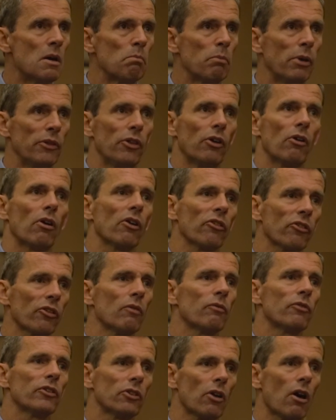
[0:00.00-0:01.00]
But there are
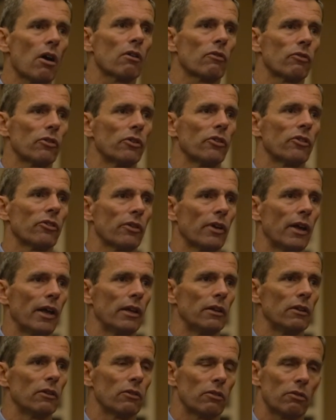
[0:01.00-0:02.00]
some photographers,
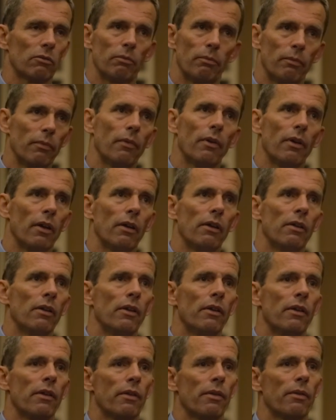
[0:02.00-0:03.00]
and
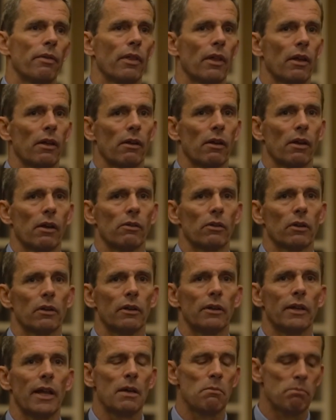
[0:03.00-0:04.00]
I'm not going
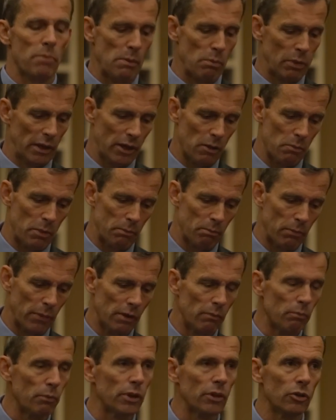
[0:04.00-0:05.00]
to name people here,
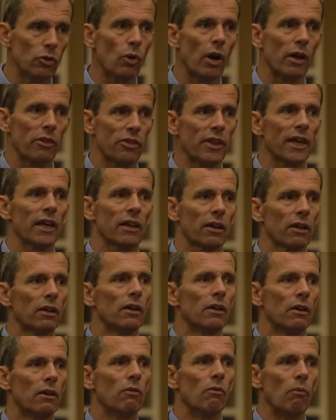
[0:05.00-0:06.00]
but who I think
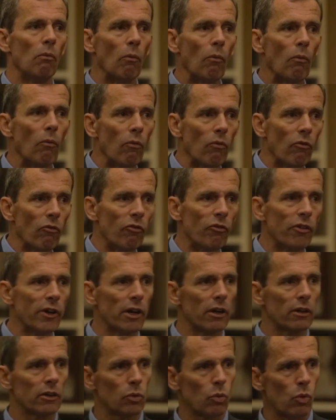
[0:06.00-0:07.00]

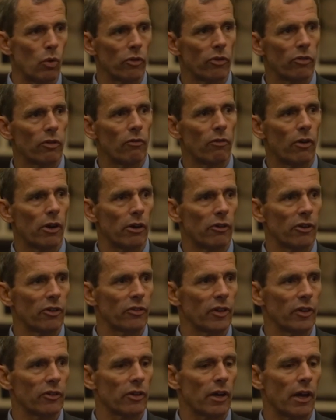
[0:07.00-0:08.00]
veer towards the
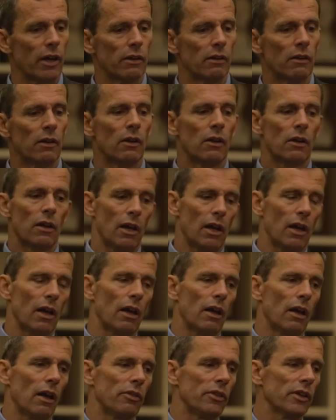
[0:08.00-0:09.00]
voyeuristic side.
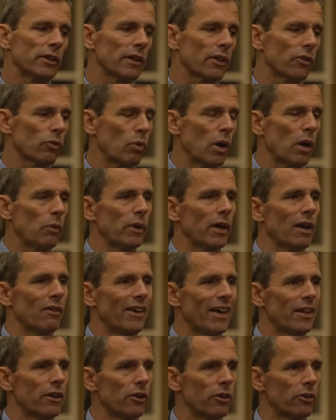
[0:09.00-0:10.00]
I think that's why we have
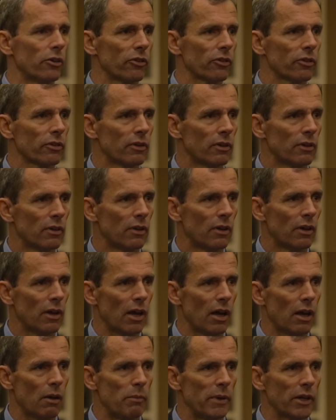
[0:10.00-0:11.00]
editors,
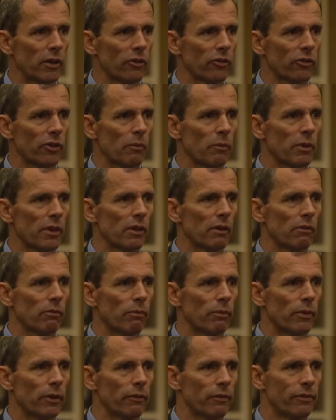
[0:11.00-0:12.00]
because some of
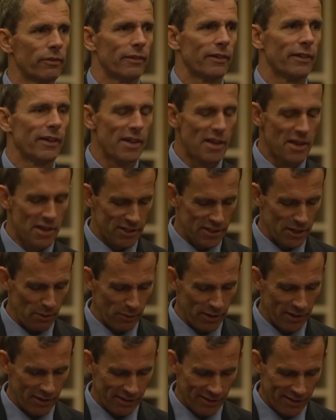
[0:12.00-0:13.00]

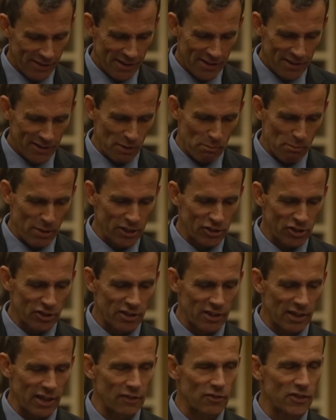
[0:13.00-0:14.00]
the
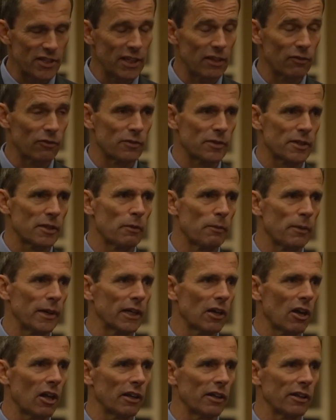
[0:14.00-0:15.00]
pictures that I've seen from some of my
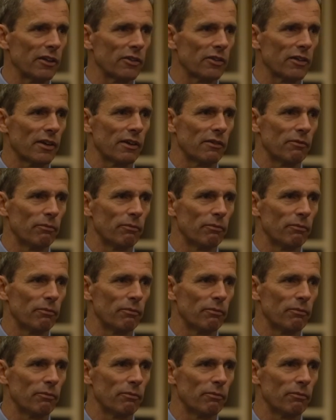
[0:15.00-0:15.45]
colleagues